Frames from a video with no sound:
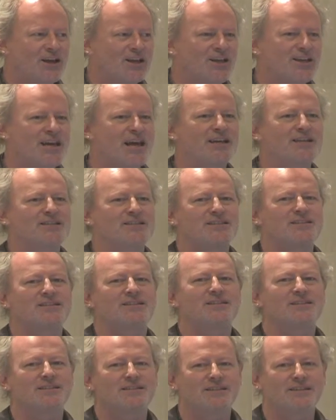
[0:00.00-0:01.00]

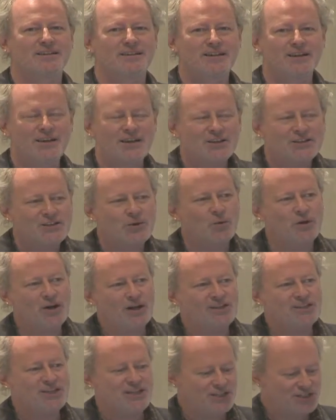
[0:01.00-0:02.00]
Yes. So when
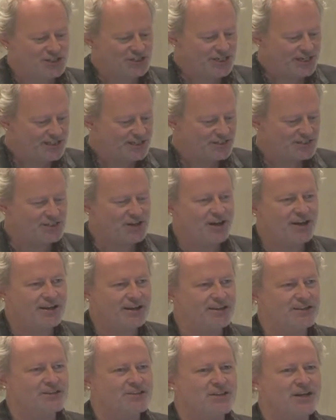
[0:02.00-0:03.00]
I teach data
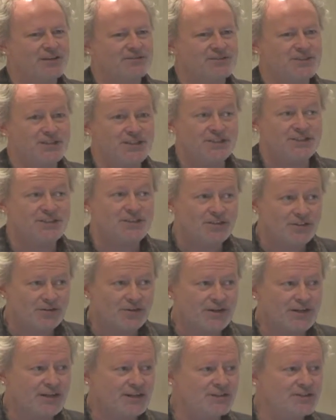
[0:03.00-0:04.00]
science, I have
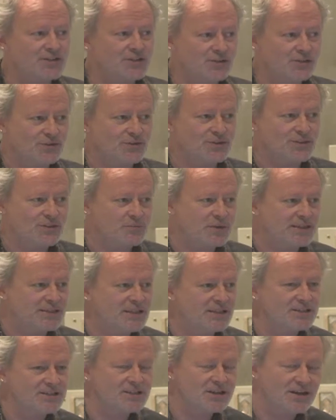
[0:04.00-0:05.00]
63 students in my
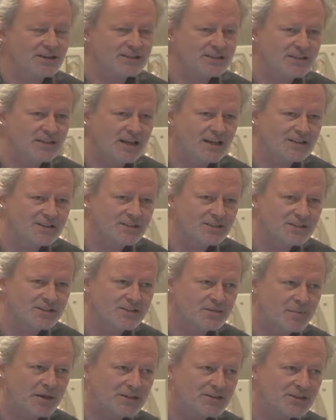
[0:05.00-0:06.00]
data science class this
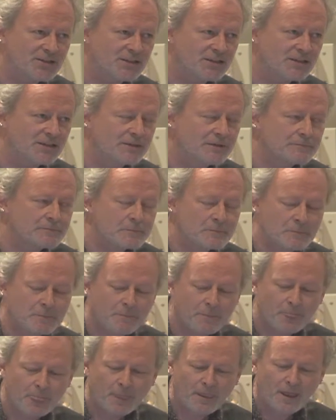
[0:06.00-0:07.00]
semester.
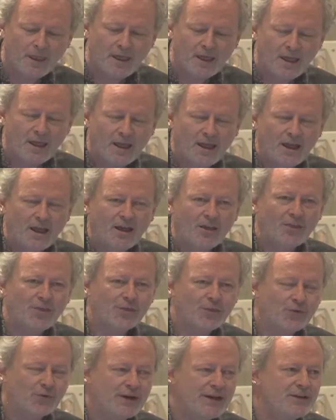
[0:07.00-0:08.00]

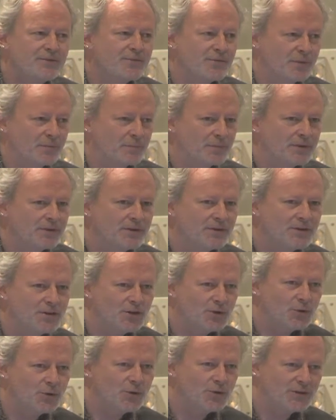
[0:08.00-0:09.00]
3 of them
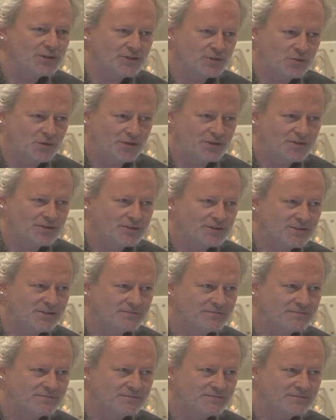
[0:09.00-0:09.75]
knew who this was.